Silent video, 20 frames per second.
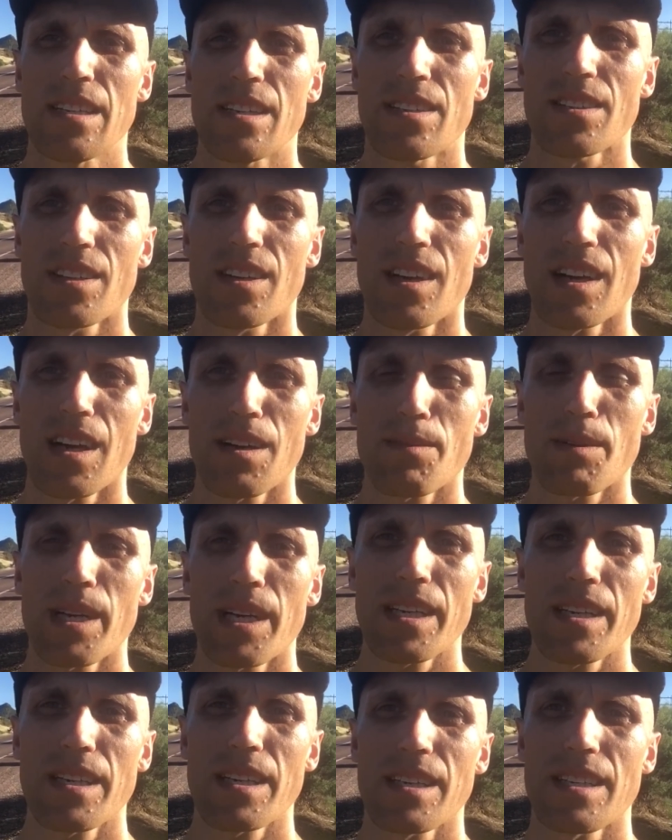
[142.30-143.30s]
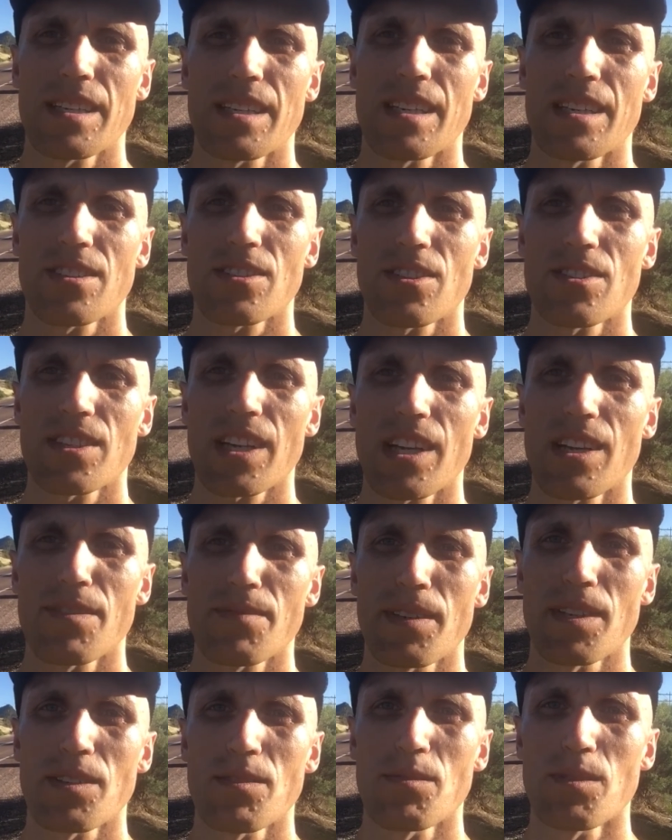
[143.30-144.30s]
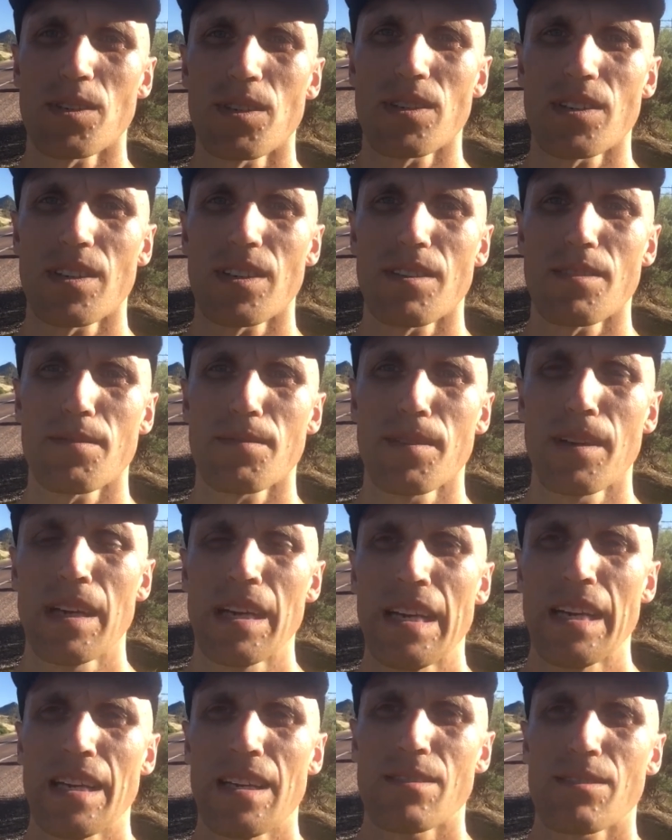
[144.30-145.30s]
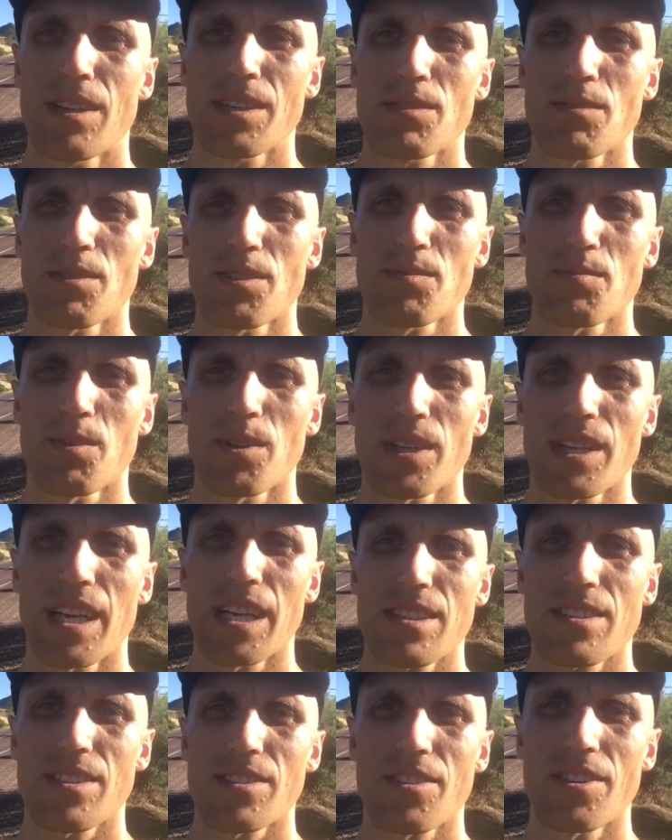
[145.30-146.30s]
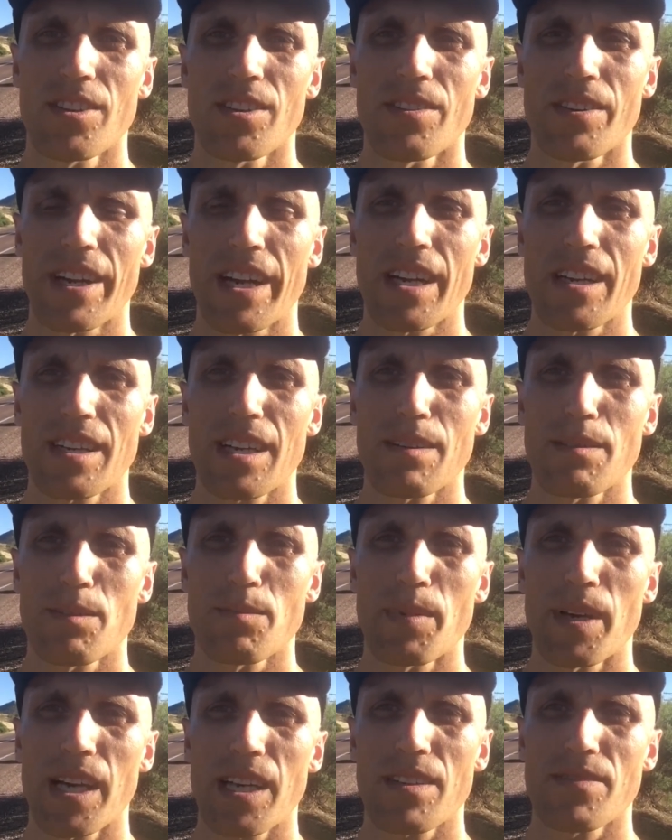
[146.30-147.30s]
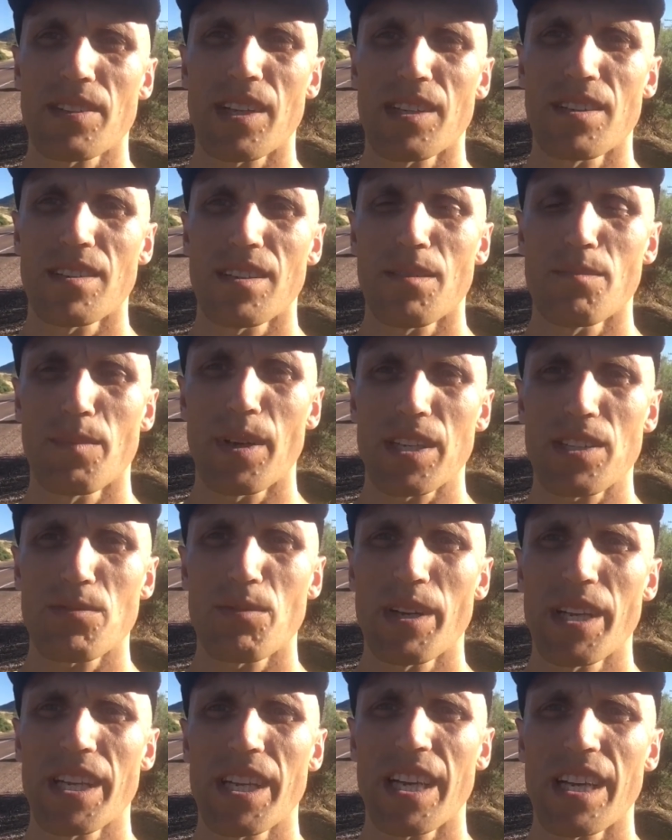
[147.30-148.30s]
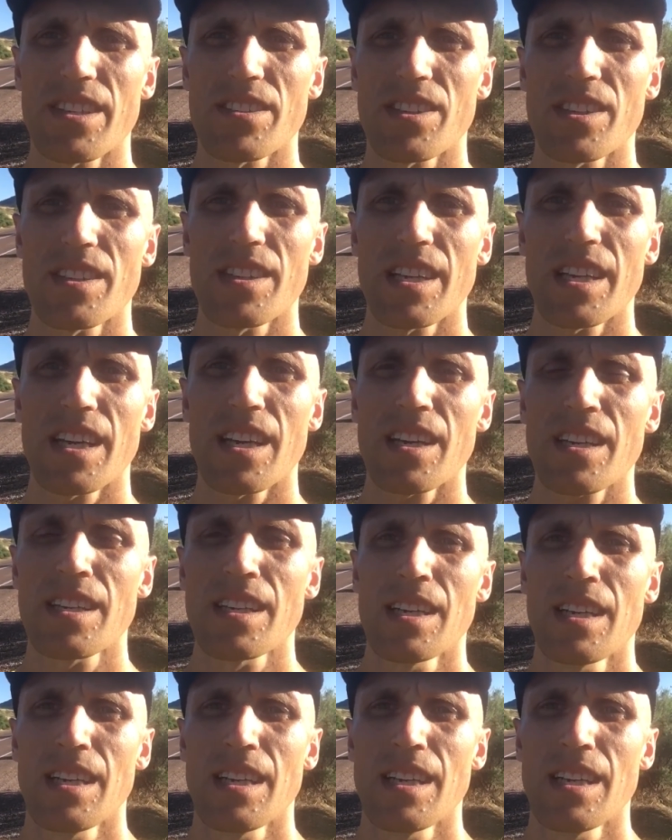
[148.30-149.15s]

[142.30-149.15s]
on the highway. So I start off in Quorn, I've run towards Port Augusta, turn around, coming back. I'm about 20 k's in now.